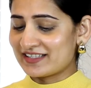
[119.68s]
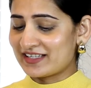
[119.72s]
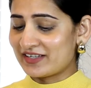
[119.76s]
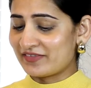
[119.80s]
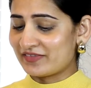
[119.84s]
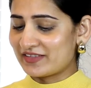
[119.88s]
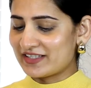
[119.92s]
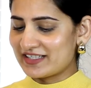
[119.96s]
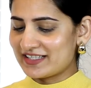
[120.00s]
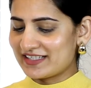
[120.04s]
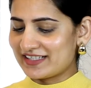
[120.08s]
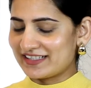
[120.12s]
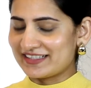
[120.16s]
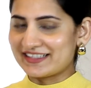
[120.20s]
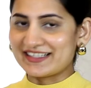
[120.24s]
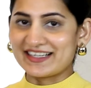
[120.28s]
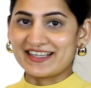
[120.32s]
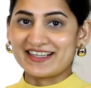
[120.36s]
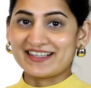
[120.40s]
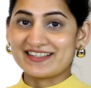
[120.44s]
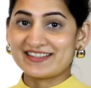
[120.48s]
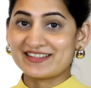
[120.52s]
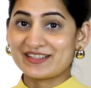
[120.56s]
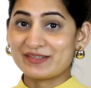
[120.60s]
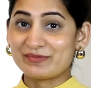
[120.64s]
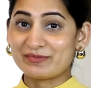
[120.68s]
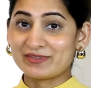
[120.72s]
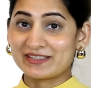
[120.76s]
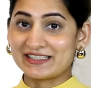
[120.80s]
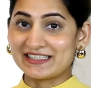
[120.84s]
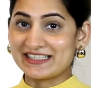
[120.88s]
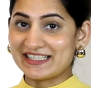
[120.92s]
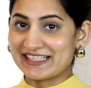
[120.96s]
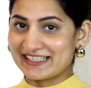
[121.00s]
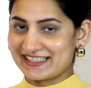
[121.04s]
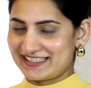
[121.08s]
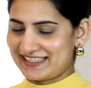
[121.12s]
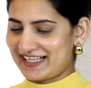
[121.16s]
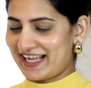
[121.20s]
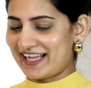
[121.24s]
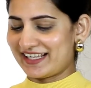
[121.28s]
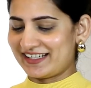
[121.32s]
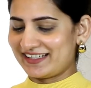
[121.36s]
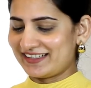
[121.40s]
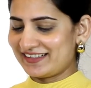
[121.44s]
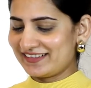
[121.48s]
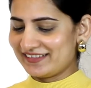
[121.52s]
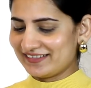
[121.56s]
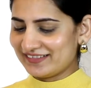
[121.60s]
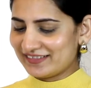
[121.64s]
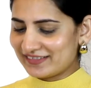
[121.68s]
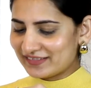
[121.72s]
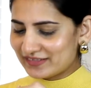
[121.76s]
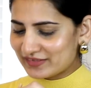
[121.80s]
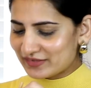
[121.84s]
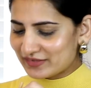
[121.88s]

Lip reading: give this a taste. I'm really excited.